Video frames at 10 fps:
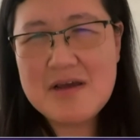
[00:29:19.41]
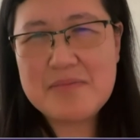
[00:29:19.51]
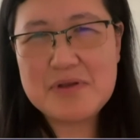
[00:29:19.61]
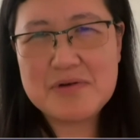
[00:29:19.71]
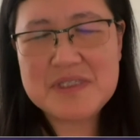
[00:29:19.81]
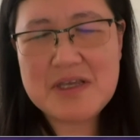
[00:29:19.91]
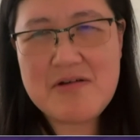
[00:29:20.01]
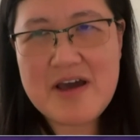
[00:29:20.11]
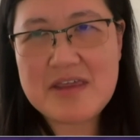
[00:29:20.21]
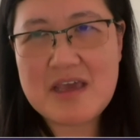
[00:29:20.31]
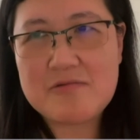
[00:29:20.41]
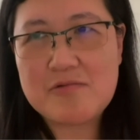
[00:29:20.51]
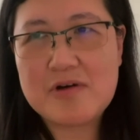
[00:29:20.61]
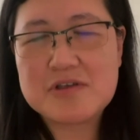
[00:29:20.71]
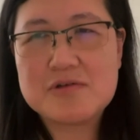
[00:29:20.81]
But also I think
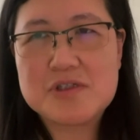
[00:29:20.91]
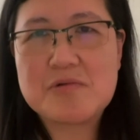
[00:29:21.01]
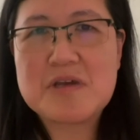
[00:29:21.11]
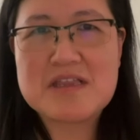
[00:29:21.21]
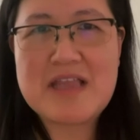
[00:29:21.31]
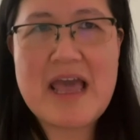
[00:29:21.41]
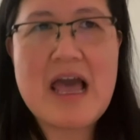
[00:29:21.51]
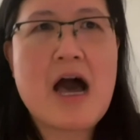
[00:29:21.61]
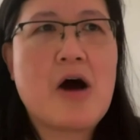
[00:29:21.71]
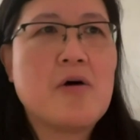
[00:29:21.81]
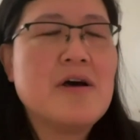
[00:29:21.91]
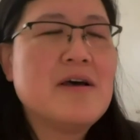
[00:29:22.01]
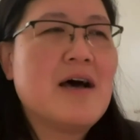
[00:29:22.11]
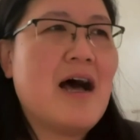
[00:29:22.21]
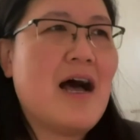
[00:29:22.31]
what you're doing now,
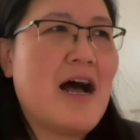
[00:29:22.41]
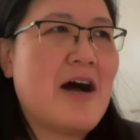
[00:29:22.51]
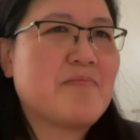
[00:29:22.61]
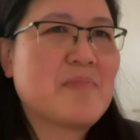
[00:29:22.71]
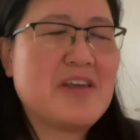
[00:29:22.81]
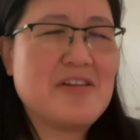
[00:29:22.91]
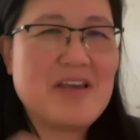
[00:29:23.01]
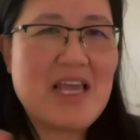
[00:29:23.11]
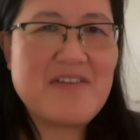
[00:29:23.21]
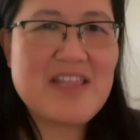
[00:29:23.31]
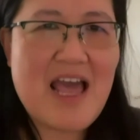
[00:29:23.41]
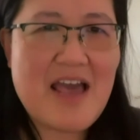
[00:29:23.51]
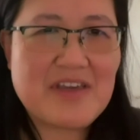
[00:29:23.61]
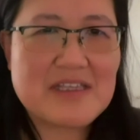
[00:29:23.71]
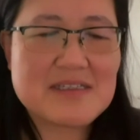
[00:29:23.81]
you know, even
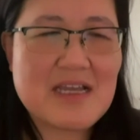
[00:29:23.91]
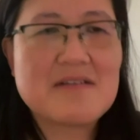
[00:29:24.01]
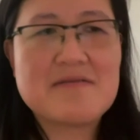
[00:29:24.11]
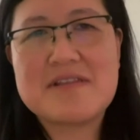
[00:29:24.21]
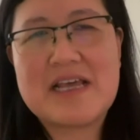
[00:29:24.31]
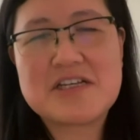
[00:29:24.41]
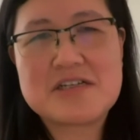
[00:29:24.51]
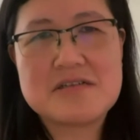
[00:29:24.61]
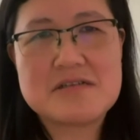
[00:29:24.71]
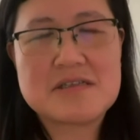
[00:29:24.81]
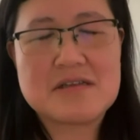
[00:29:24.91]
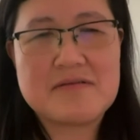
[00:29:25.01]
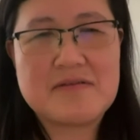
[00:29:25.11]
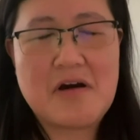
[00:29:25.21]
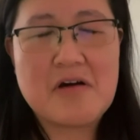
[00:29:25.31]
having a State of the Nation sort
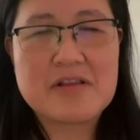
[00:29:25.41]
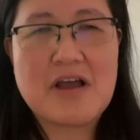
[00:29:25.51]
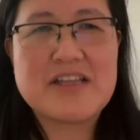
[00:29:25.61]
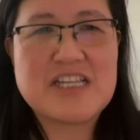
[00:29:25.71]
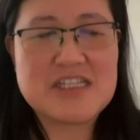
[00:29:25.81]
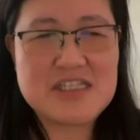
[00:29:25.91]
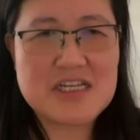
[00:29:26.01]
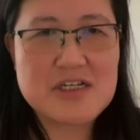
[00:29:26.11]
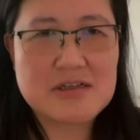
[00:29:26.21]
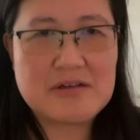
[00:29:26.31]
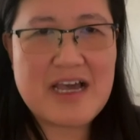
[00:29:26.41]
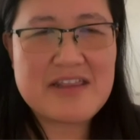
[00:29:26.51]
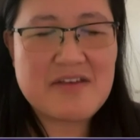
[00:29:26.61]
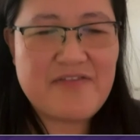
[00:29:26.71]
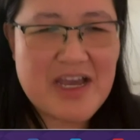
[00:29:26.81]
of online and digital,
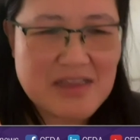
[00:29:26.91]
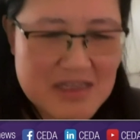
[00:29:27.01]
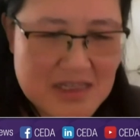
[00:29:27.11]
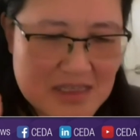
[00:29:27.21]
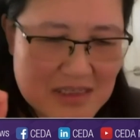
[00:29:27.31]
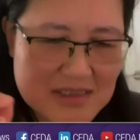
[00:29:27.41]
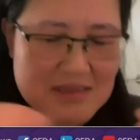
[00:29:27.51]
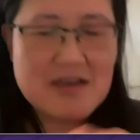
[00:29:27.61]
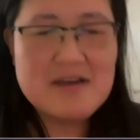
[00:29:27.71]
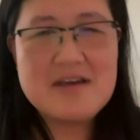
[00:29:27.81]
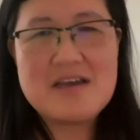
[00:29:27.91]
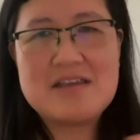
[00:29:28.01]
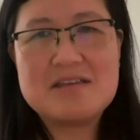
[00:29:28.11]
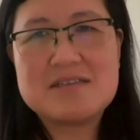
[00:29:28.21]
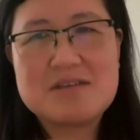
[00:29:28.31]
and the fact that it
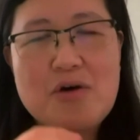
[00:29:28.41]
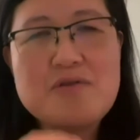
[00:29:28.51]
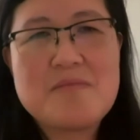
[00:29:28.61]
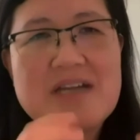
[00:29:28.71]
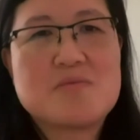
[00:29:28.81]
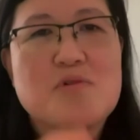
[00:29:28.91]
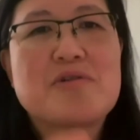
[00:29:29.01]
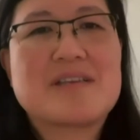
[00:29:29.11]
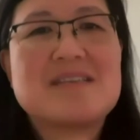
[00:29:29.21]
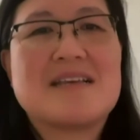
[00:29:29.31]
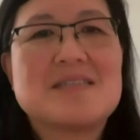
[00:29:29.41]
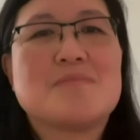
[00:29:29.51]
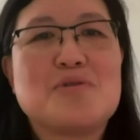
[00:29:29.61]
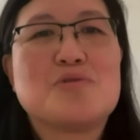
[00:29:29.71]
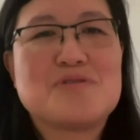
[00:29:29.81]
is so much more
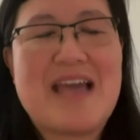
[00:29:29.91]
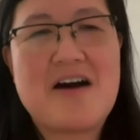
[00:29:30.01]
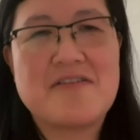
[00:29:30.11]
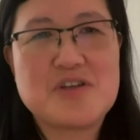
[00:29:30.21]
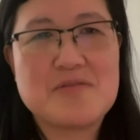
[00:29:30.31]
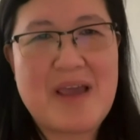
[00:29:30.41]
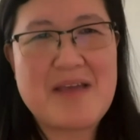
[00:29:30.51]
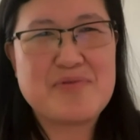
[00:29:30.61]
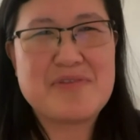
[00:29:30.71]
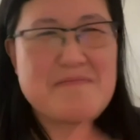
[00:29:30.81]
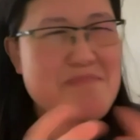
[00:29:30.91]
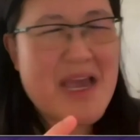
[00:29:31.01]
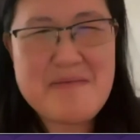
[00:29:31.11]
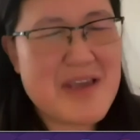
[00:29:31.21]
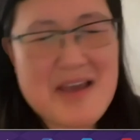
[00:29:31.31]
accessible now to people that
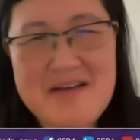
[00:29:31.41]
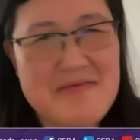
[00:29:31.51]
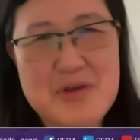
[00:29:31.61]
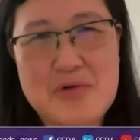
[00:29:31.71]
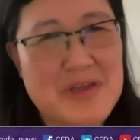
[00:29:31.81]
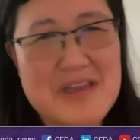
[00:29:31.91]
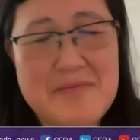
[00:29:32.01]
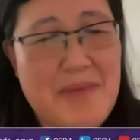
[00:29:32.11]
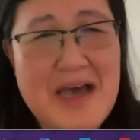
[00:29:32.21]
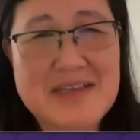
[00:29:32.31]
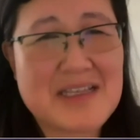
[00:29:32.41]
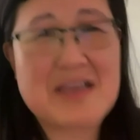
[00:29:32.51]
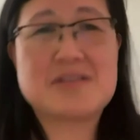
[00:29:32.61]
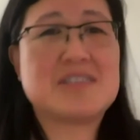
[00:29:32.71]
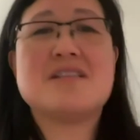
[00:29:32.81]
maybe have thought in the past
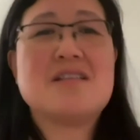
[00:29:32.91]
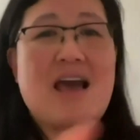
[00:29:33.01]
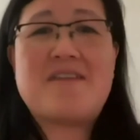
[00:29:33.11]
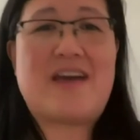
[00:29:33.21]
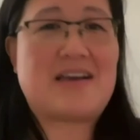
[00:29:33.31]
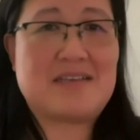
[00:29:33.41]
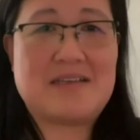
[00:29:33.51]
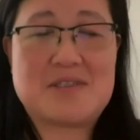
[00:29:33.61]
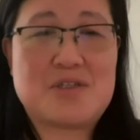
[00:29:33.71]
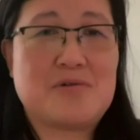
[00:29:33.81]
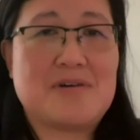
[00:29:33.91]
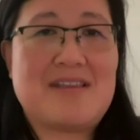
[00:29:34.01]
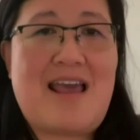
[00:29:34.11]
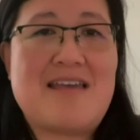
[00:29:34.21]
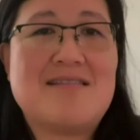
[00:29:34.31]
they didn't have access to it.
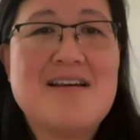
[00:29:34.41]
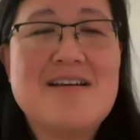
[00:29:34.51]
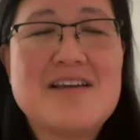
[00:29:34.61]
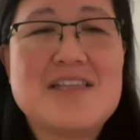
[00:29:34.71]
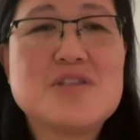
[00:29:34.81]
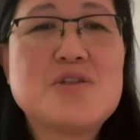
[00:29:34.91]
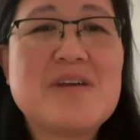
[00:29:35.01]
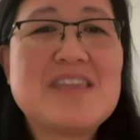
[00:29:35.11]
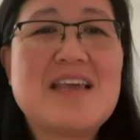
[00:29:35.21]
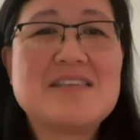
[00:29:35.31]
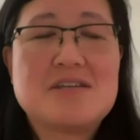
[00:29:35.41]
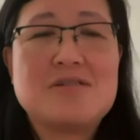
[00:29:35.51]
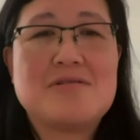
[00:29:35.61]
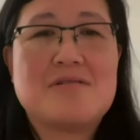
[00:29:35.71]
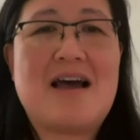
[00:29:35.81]
And, you know, do we need
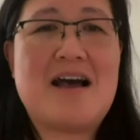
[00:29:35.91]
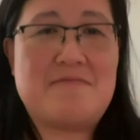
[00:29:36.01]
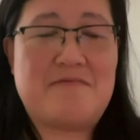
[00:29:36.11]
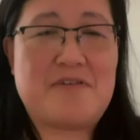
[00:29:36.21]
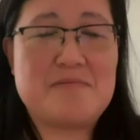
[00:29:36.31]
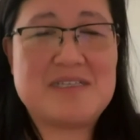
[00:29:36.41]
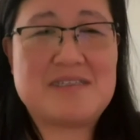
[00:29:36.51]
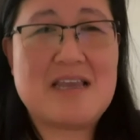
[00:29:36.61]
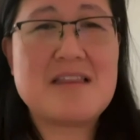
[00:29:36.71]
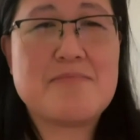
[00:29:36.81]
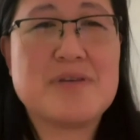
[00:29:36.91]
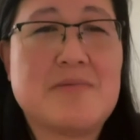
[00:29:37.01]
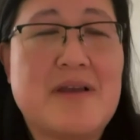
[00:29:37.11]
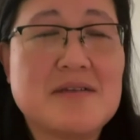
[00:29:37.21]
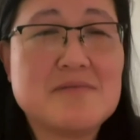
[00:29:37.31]
to, from a CEDA
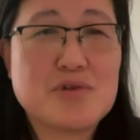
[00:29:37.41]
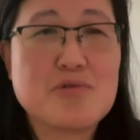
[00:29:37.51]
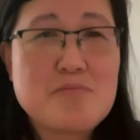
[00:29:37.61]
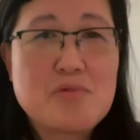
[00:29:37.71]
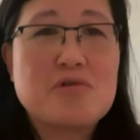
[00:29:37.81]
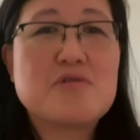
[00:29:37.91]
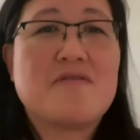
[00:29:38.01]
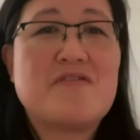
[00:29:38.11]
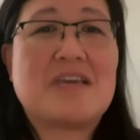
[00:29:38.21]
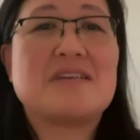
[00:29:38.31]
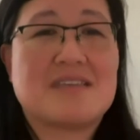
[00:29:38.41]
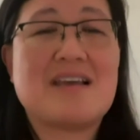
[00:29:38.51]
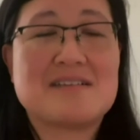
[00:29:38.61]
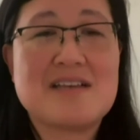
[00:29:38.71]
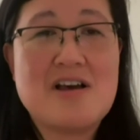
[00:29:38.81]
perspective, do more of these
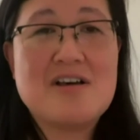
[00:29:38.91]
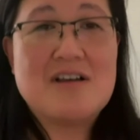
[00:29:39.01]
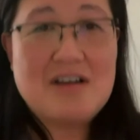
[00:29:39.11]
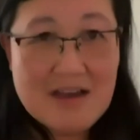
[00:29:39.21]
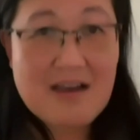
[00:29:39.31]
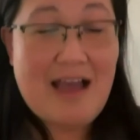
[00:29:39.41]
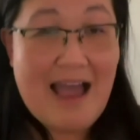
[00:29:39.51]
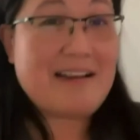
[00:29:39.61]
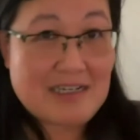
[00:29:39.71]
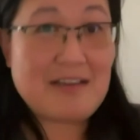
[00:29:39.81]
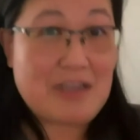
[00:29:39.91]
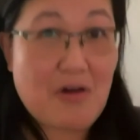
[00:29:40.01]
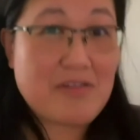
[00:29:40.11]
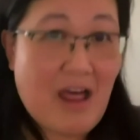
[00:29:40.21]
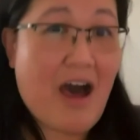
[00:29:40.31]
things actually
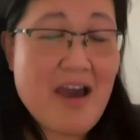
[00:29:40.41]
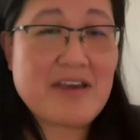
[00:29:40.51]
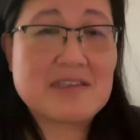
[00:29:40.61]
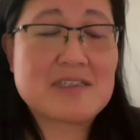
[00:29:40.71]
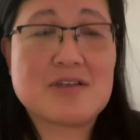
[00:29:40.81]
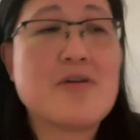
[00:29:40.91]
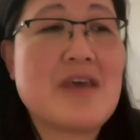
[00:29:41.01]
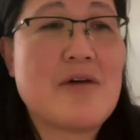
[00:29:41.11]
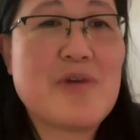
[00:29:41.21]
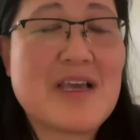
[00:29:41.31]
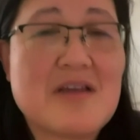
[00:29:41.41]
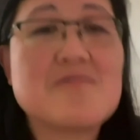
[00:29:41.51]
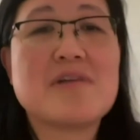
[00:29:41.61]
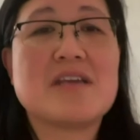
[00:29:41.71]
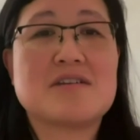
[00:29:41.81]
online so that we
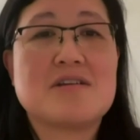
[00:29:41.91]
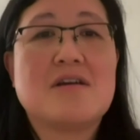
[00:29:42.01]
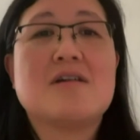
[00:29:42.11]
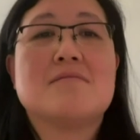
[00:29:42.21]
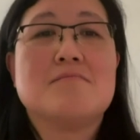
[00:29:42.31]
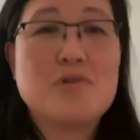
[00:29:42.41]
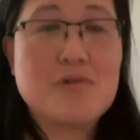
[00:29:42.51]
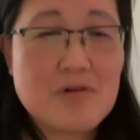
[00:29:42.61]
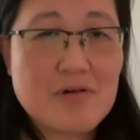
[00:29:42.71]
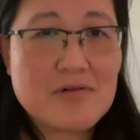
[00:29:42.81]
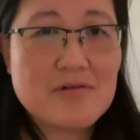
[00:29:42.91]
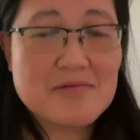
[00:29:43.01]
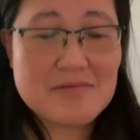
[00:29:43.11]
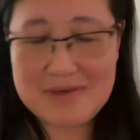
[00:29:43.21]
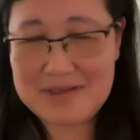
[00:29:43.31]
can reach more
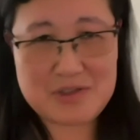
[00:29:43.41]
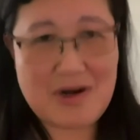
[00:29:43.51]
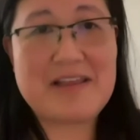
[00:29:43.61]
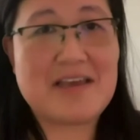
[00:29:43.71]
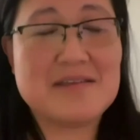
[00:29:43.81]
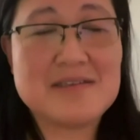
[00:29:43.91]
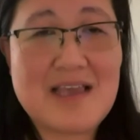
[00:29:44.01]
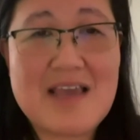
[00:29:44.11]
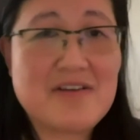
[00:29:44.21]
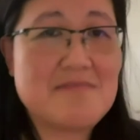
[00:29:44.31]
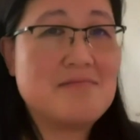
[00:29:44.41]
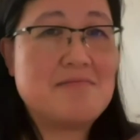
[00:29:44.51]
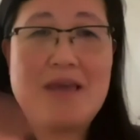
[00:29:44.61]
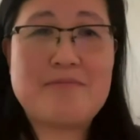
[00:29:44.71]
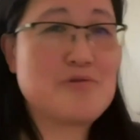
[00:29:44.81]
Australians, even
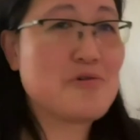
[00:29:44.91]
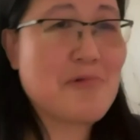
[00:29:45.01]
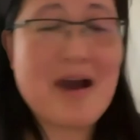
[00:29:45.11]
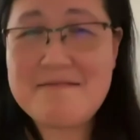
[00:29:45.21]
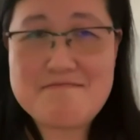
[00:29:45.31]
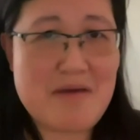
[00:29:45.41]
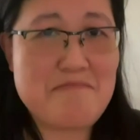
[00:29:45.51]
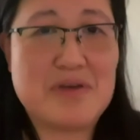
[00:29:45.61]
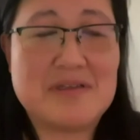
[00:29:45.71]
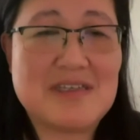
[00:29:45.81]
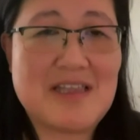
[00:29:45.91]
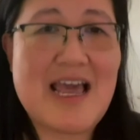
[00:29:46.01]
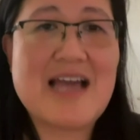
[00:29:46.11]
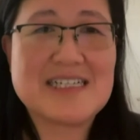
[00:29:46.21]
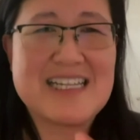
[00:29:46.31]
people who aren't members, so they
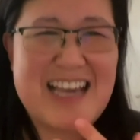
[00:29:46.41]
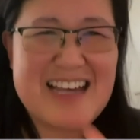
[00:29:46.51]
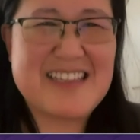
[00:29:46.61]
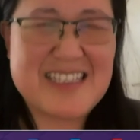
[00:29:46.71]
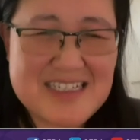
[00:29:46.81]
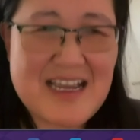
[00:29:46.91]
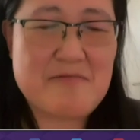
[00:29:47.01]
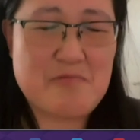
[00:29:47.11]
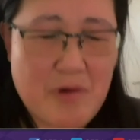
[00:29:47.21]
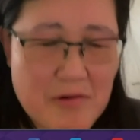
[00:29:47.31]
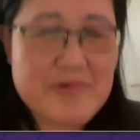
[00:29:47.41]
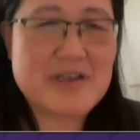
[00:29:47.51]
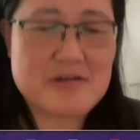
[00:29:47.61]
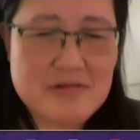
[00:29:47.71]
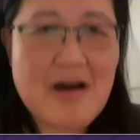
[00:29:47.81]
actually understand what we're
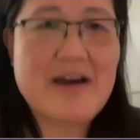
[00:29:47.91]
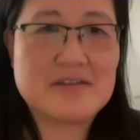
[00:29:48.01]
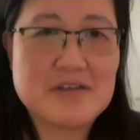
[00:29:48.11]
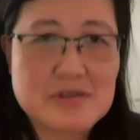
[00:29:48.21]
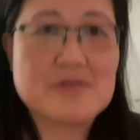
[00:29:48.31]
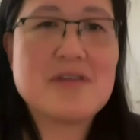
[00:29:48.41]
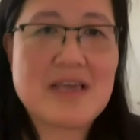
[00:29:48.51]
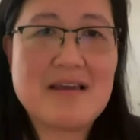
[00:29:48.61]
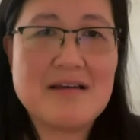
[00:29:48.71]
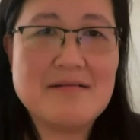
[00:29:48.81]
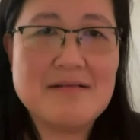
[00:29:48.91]
trying to do here?